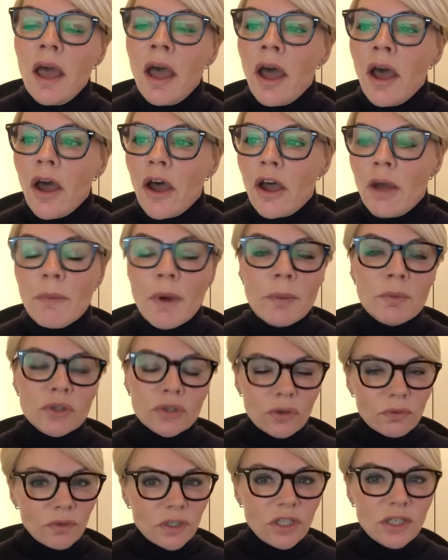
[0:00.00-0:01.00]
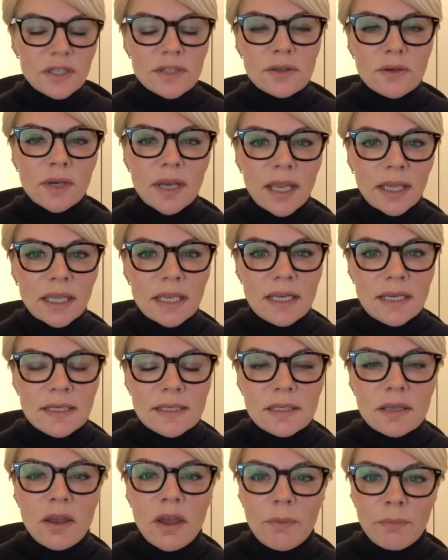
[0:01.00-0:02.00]
Um, I'm sure Rishi Sunak
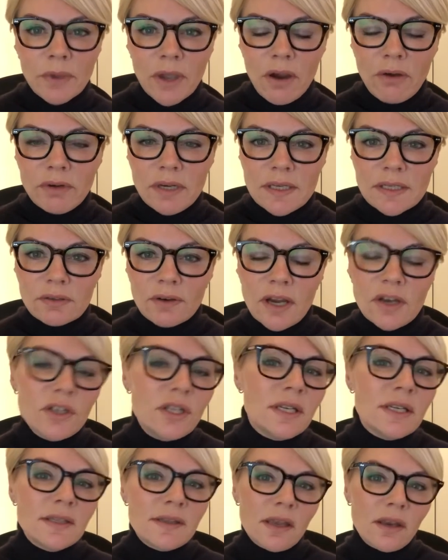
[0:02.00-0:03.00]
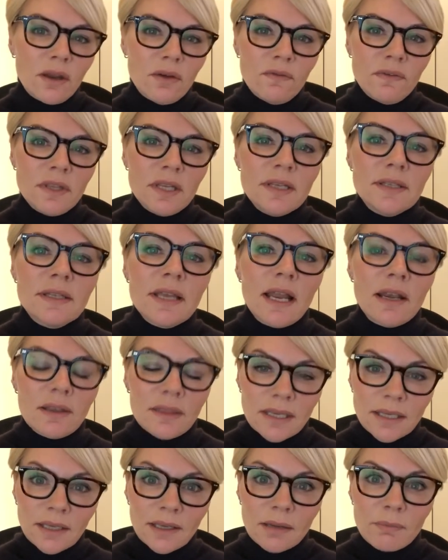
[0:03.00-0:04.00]
is um, currently scratching his head over this and
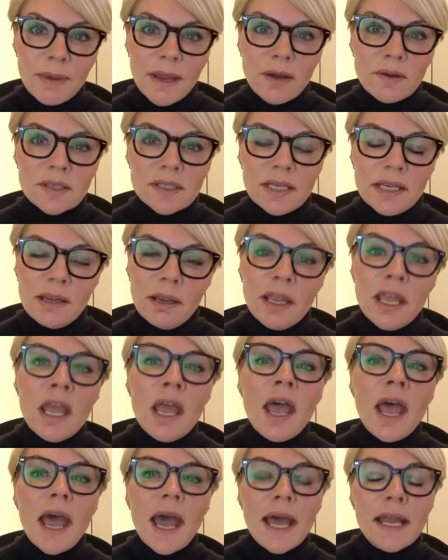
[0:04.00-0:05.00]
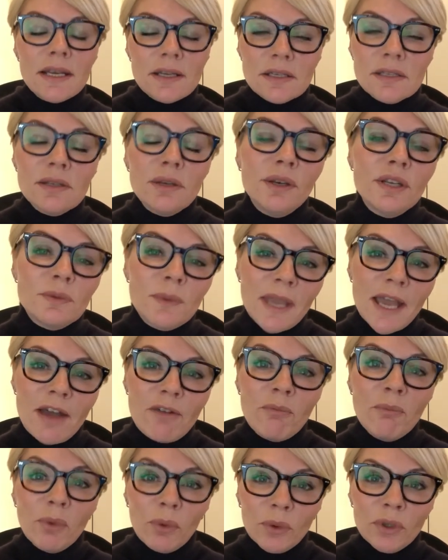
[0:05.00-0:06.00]
thinking about it. And as soon as we
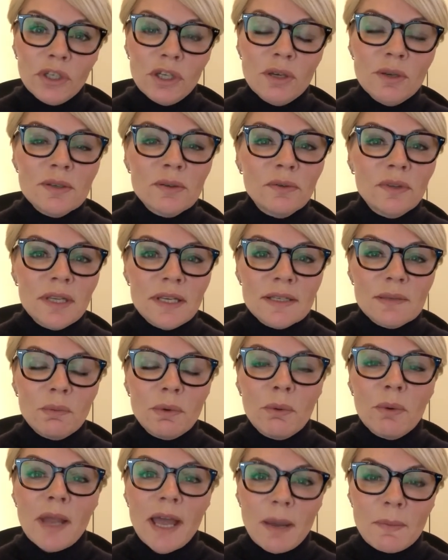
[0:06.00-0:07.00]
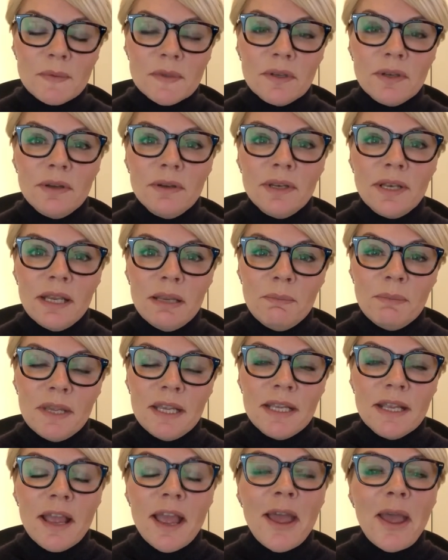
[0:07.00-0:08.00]
have more news on this, we will absolutely absolutely
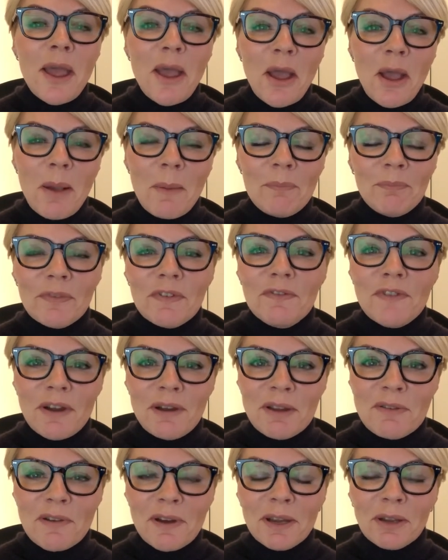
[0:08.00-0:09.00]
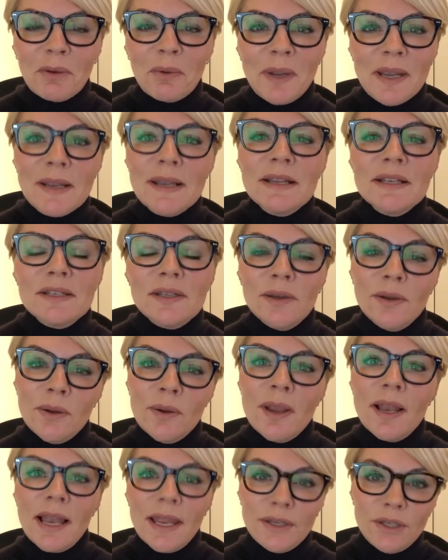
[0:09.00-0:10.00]
be um, very, very quick
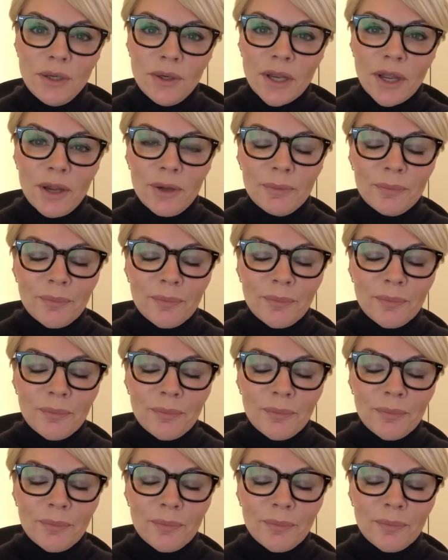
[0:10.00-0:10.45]
to let you know.